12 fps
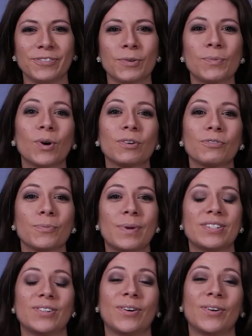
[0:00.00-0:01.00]
For more
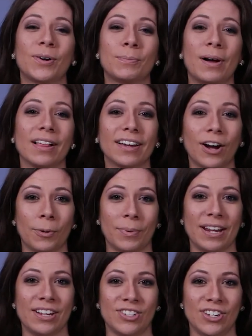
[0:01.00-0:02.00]
information on our
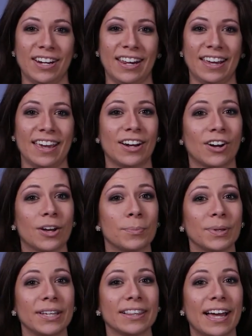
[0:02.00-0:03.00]
polycarbonate sheeting and our
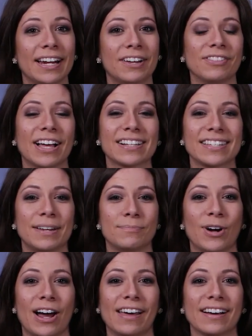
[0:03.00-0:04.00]
complete line of Lexan
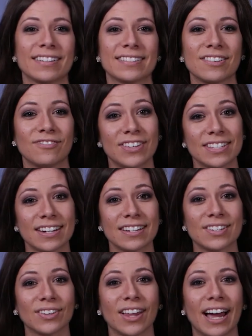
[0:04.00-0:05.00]
products, visit
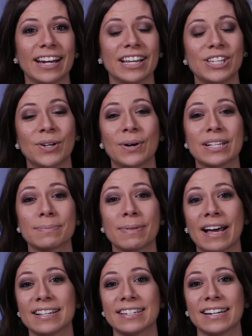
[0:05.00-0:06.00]
us online at
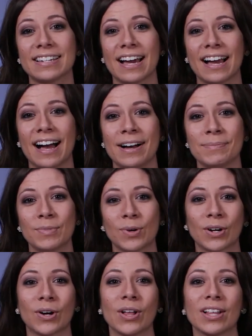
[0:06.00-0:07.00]
usplastic.com
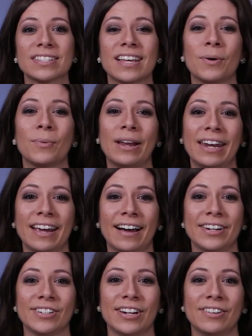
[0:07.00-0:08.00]
or call us at 1
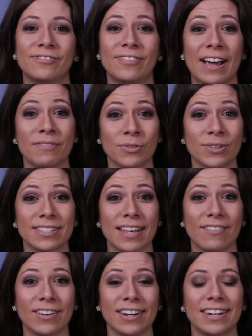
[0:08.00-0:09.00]
800
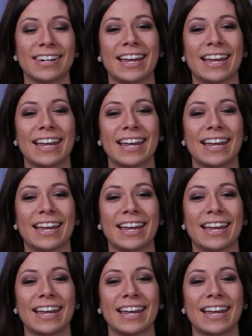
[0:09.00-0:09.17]
537